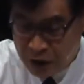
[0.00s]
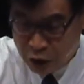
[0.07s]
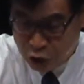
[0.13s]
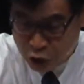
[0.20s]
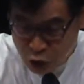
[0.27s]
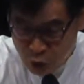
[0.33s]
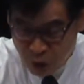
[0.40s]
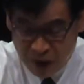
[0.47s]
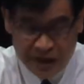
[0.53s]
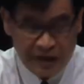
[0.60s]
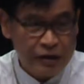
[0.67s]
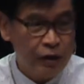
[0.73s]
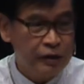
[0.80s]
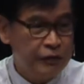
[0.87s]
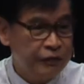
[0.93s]
dew only
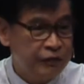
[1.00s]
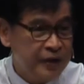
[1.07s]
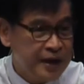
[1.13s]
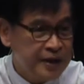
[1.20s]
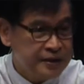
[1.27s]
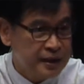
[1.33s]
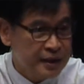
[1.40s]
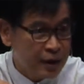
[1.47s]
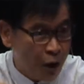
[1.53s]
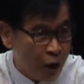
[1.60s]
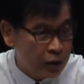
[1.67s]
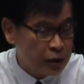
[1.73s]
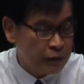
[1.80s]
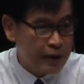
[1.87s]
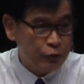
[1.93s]
on the fleece,
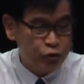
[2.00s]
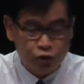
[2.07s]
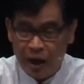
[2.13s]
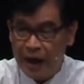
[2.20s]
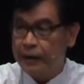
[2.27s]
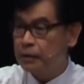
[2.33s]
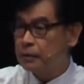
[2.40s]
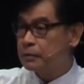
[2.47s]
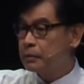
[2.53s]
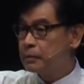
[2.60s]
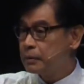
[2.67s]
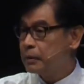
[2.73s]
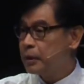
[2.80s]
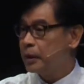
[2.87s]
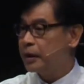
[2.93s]
all around dry.
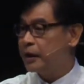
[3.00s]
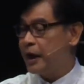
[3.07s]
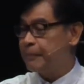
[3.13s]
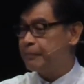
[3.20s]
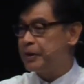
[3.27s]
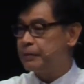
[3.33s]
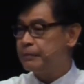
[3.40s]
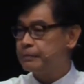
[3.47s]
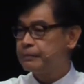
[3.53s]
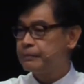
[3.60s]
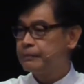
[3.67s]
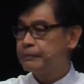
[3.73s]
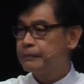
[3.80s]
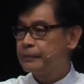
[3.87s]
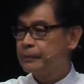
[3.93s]
It happened.
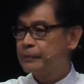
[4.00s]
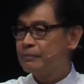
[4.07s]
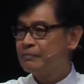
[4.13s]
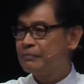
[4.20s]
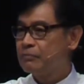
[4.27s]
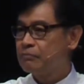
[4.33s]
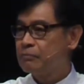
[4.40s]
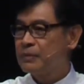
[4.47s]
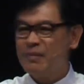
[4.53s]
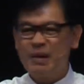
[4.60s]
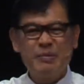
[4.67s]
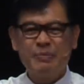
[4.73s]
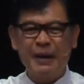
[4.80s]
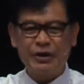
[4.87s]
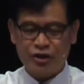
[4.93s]

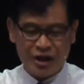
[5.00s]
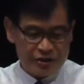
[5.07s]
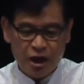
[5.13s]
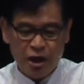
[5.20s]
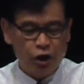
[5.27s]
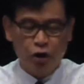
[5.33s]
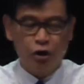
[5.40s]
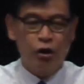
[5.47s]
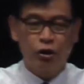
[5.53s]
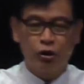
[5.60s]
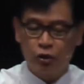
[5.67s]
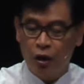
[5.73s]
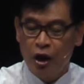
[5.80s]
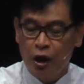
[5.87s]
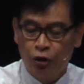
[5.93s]
Maybe by chance. No.
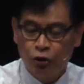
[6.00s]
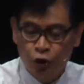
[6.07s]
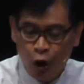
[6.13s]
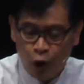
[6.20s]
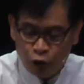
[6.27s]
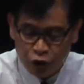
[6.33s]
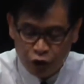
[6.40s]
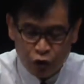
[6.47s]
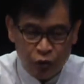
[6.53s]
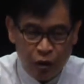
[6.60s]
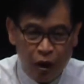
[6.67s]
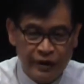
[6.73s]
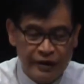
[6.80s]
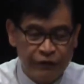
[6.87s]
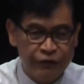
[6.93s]
No dew
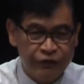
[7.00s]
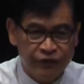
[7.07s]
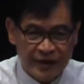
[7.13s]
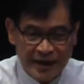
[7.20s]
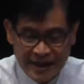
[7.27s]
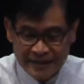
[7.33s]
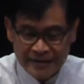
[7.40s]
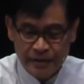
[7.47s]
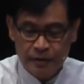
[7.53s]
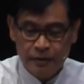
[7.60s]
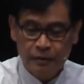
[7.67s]
on the fleece.